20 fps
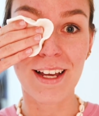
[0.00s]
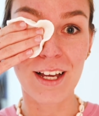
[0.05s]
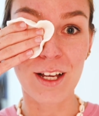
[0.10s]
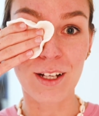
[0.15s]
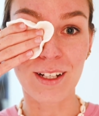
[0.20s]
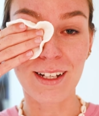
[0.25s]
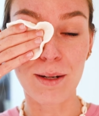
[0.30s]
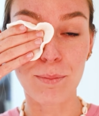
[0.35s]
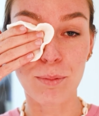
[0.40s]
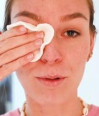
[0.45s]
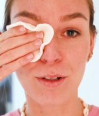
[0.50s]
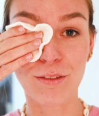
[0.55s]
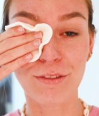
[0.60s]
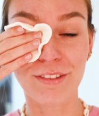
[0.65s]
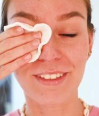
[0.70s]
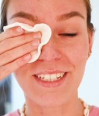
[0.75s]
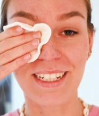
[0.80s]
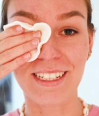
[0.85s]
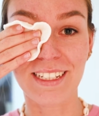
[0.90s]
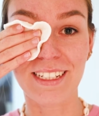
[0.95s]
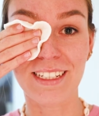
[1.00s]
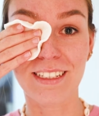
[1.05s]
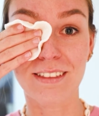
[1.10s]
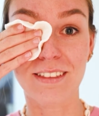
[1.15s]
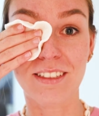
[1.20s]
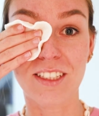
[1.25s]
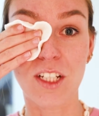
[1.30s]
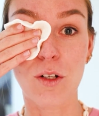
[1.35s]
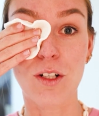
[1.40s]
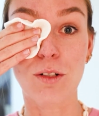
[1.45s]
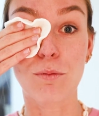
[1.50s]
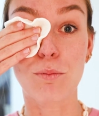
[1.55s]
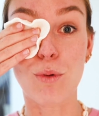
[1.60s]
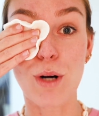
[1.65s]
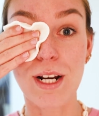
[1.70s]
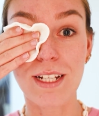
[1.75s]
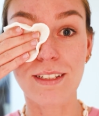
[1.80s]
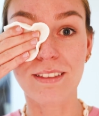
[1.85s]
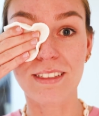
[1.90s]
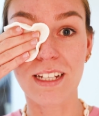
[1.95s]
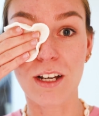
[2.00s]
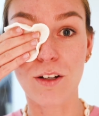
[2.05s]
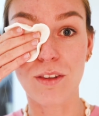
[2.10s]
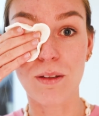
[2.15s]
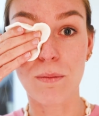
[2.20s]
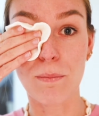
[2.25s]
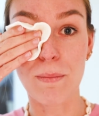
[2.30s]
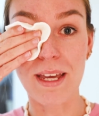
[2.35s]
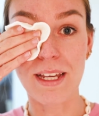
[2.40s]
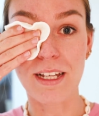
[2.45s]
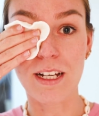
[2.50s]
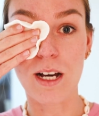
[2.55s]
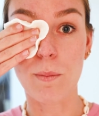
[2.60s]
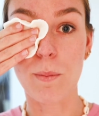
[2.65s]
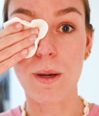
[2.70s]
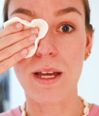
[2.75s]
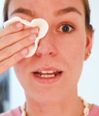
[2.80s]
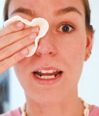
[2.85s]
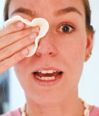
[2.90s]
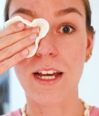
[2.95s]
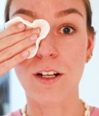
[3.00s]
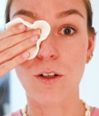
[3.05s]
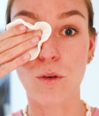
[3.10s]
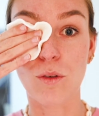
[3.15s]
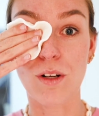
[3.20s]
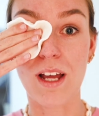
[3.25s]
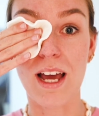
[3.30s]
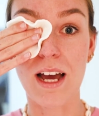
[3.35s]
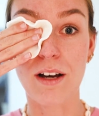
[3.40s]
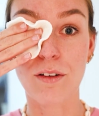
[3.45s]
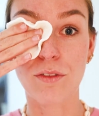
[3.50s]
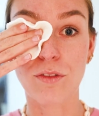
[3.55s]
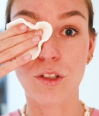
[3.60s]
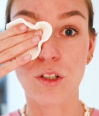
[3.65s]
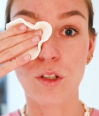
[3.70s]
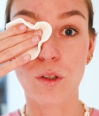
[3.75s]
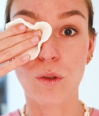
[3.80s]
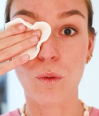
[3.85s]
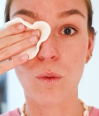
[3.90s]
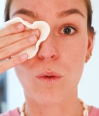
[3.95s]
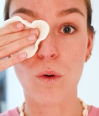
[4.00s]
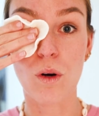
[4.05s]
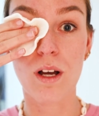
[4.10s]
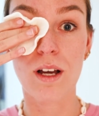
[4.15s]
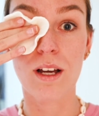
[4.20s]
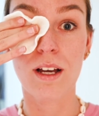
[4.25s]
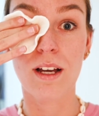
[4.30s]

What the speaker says: a couple of seconds so it breaks down the makeup and I don't have to